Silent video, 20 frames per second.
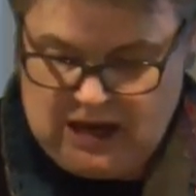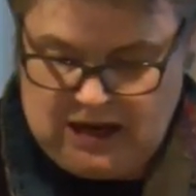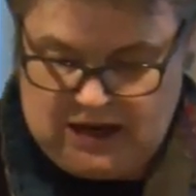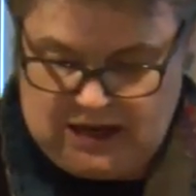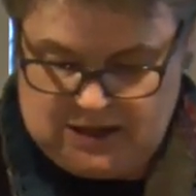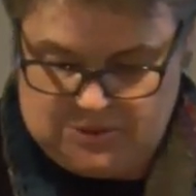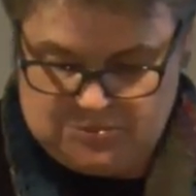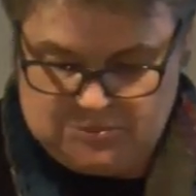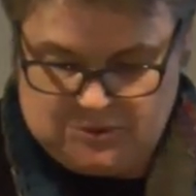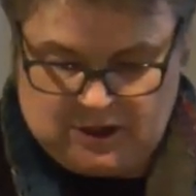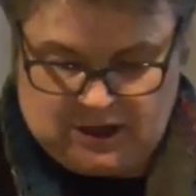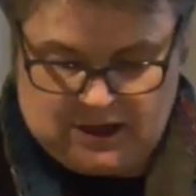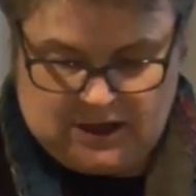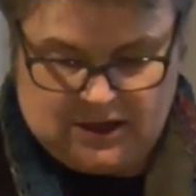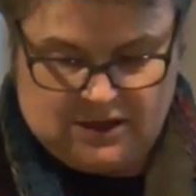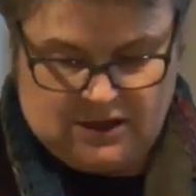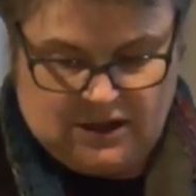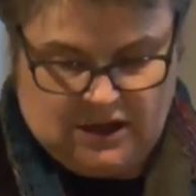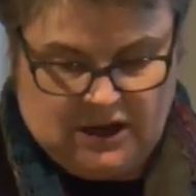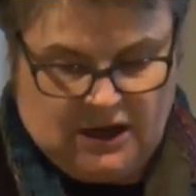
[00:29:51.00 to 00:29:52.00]
Um,
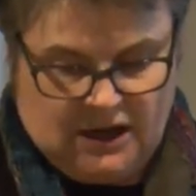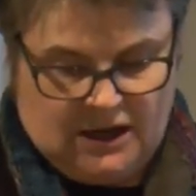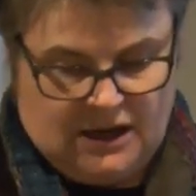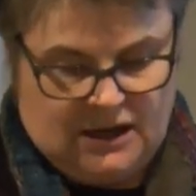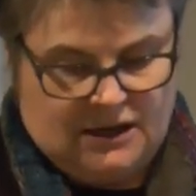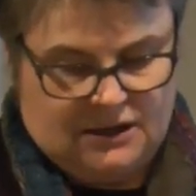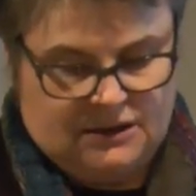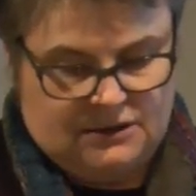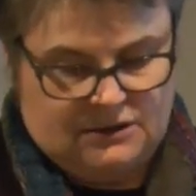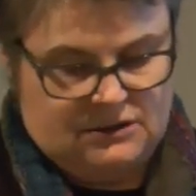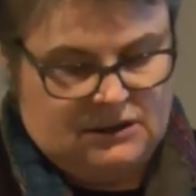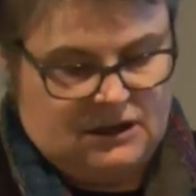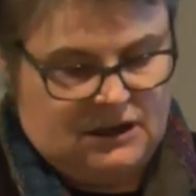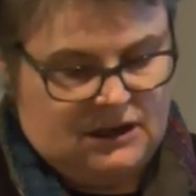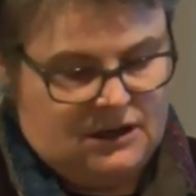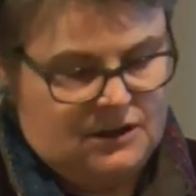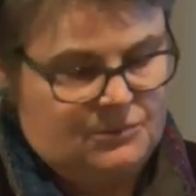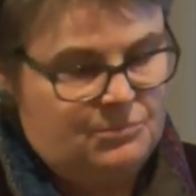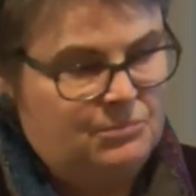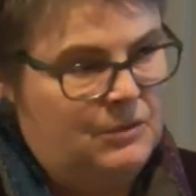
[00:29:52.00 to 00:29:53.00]
uh, uh,
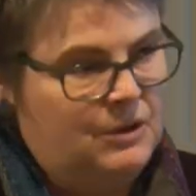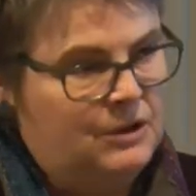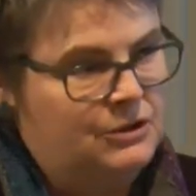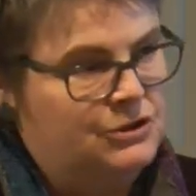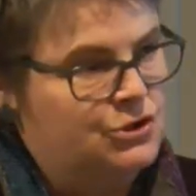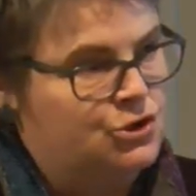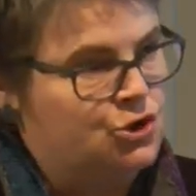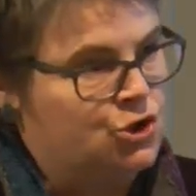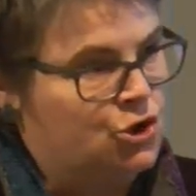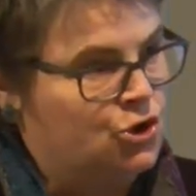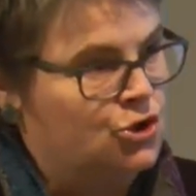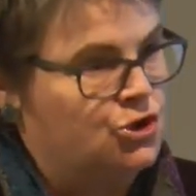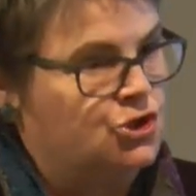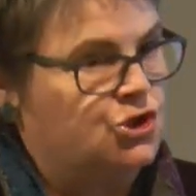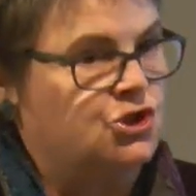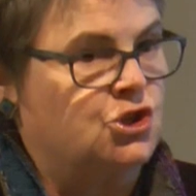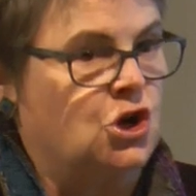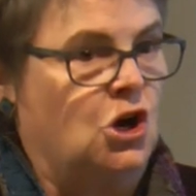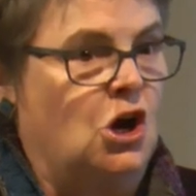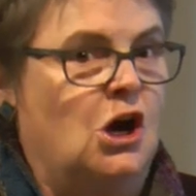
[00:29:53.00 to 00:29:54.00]
uh, the
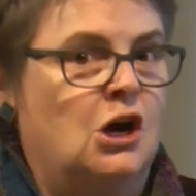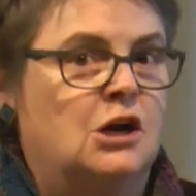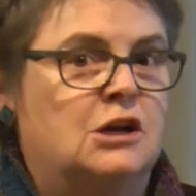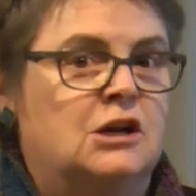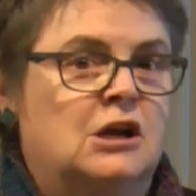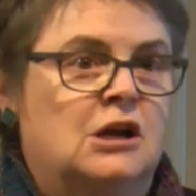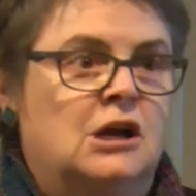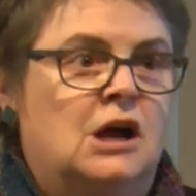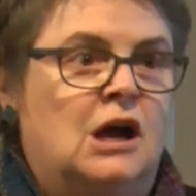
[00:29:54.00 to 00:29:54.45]
church taught.